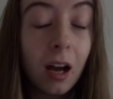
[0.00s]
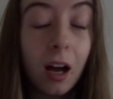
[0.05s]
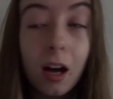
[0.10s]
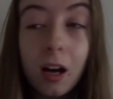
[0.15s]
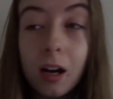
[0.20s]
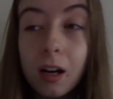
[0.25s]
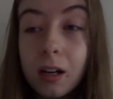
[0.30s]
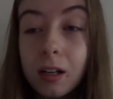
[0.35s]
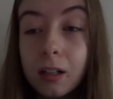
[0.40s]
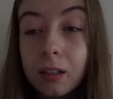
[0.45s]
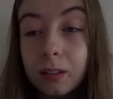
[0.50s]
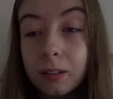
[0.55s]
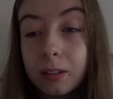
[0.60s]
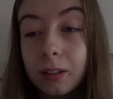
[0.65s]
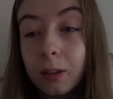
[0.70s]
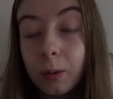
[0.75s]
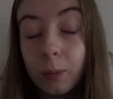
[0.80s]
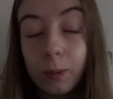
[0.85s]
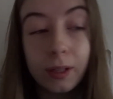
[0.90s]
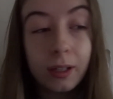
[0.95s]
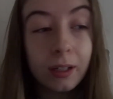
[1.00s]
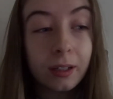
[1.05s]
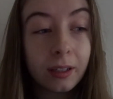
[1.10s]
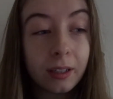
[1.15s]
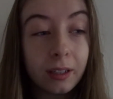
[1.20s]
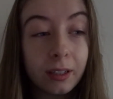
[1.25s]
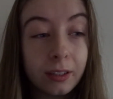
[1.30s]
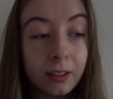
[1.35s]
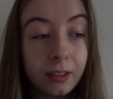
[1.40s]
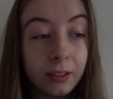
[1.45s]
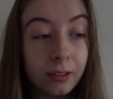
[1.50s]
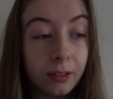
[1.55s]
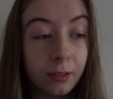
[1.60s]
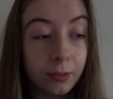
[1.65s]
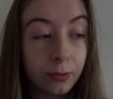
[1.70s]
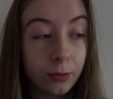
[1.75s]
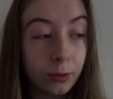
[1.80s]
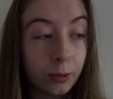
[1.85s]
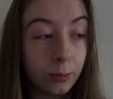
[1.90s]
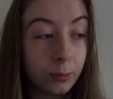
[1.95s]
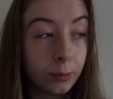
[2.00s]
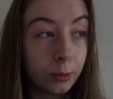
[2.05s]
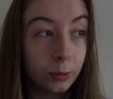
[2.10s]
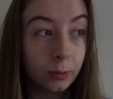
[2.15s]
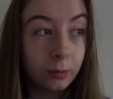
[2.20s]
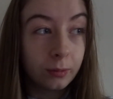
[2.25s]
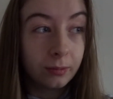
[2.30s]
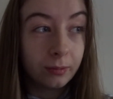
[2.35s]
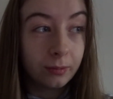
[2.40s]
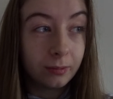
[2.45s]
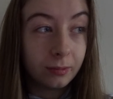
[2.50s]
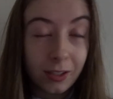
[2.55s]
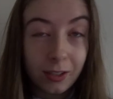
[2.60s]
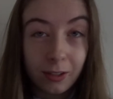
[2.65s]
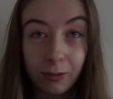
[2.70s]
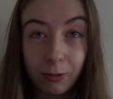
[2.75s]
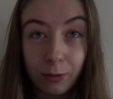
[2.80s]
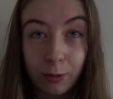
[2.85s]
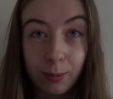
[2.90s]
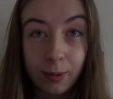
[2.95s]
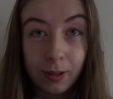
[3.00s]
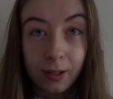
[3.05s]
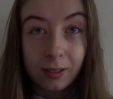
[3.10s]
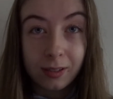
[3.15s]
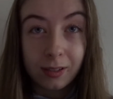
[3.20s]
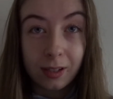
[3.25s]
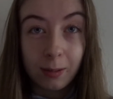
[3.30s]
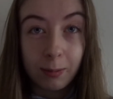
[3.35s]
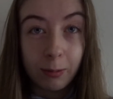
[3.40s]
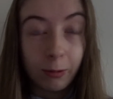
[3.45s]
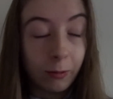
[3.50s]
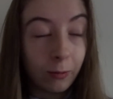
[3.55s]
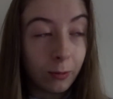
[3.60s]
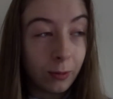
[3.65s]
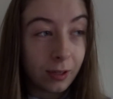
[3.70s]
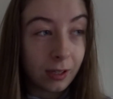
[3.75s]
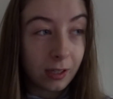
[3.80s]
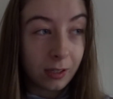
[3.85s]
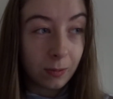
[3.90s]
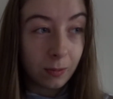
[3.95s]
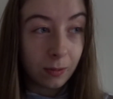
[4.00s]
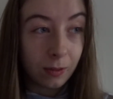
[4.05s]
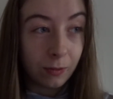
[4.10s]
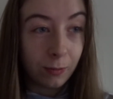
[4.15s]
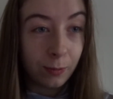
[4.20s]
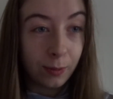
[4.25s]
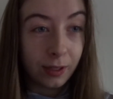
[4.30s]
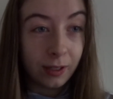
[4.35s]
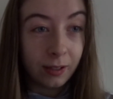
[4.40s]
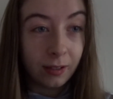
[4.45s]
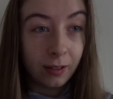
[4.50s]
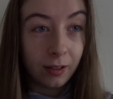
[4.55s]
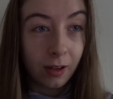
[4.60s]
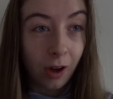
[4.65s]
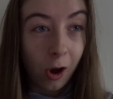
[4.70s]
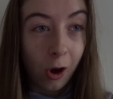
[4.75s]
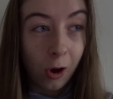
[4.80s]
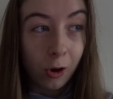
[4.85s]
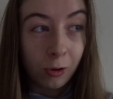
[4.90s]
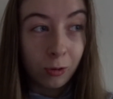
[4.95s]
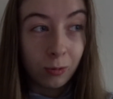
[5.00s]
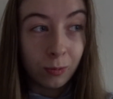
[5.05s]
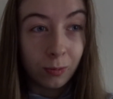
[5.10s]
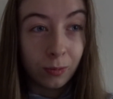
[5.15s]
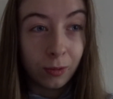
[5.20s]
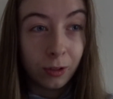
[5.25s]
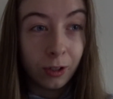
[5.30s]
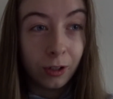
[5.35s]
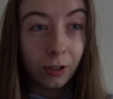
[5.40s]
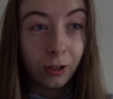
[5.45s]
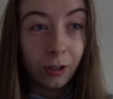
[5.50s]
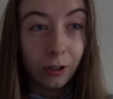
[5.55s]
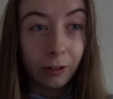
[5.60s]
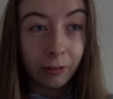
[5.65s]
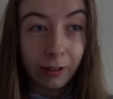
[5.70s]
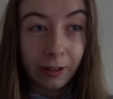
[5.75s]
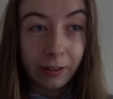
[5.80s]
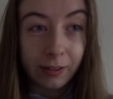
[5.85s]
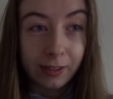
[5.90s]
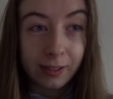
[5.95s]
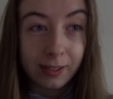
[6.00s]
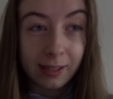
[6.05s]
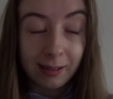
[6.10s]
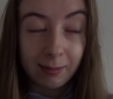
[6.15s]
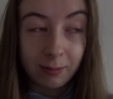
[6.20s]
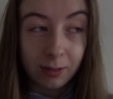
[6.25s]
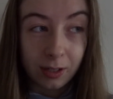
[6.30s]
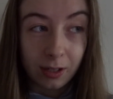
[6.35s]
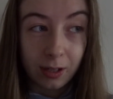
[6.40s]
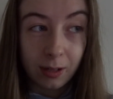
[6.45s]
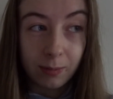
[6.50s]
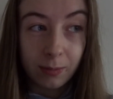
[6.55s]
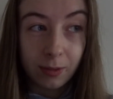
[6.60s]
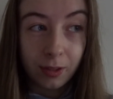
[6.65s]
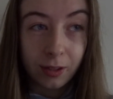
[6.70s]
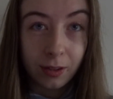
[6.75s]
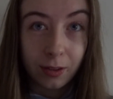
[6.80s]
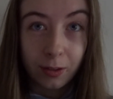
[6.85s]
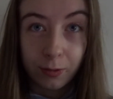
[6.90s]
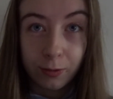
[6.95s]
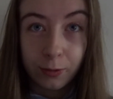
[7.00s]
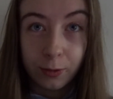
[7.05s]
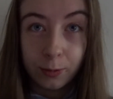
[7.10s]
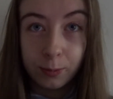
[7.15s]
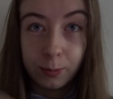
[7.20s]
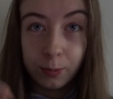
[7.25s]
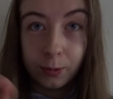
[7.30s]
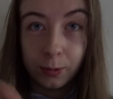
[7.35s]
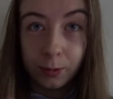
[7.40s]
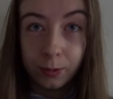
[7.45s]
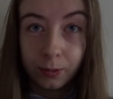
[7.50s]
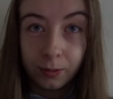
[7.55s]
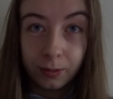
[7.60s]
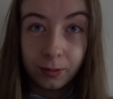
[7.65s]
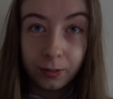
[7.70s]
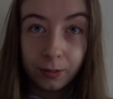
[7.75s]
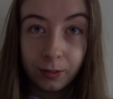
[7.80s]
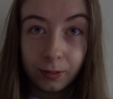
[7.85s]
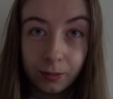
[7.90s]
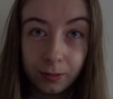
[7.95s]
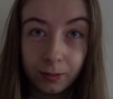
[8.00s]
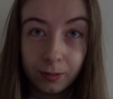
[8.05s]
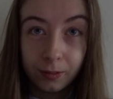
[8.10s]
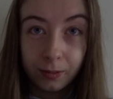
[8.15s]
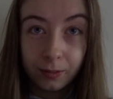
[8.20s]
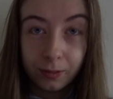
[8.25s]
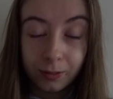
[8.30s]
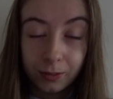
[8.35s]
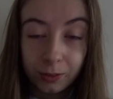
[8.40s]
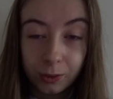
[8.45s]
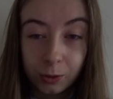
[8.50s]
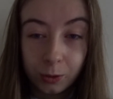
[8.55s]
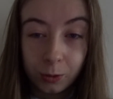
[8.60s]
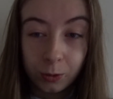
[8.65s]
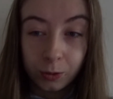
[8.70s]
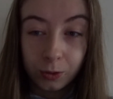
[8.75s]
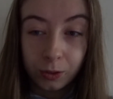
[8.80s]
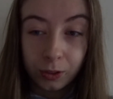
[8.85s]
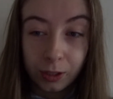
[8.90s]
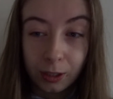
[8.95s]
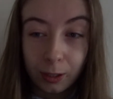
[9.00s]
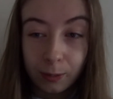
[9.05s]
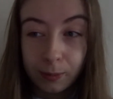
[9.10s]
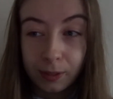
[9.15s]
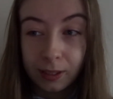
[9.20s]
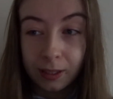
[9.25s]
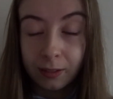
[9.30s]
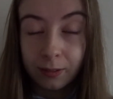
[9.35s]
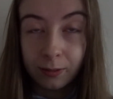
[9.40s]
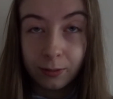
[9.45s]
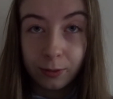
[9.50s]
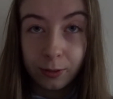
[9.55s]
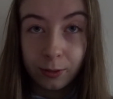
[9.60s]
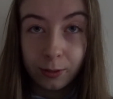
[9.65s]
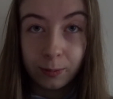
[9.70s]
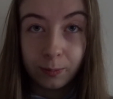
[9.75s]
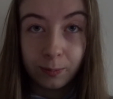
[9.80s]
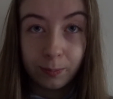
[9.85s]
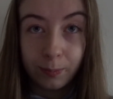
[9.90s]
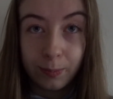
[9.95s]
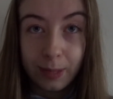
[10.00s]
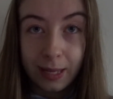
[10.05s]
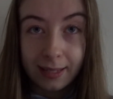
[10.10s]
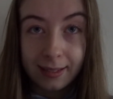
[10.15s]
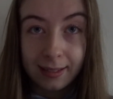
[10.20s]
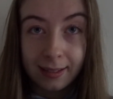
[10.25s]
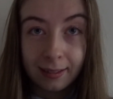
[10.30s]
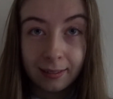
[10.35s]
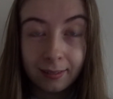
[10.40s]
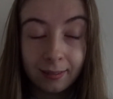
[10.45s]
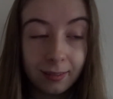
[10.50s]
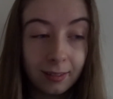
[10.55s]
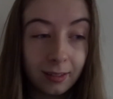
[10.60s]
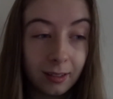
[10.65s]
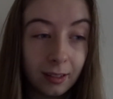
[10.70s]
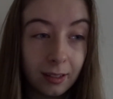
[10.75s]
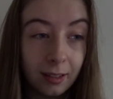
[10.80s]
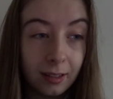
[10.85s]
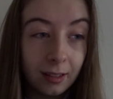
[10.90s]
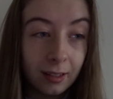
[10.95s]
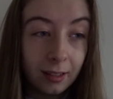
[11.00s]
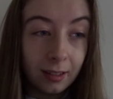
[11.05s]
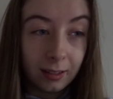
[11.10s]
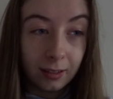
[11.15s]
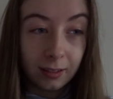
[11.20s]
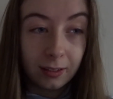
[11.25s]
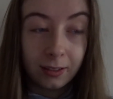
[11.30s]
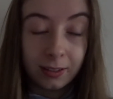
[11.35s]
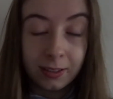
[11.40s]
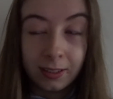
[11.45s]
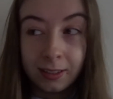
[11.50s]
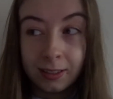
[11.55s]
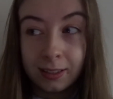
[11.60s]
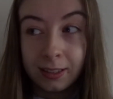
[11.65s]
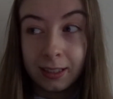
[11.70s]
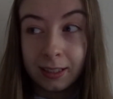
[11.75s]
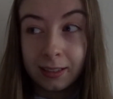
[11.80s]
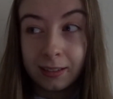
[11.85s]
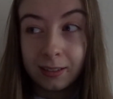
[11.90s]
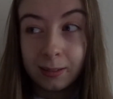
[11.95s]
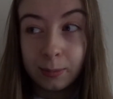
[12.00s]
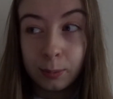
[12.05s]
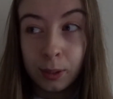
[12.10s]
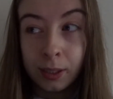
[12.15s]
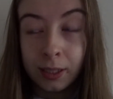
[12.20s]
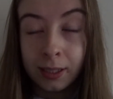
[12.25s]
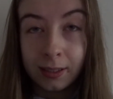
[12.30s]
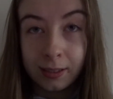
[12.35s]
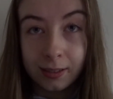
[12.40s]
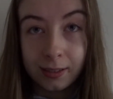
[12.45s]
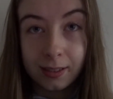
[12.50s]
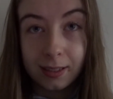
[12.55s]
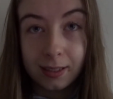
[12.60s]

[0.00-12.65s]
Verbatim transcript: Oh, we are going to do the football. So for the past couple of weeks, we've been home around the same time that the football scores are coming in for betting and Chris's dad's buying us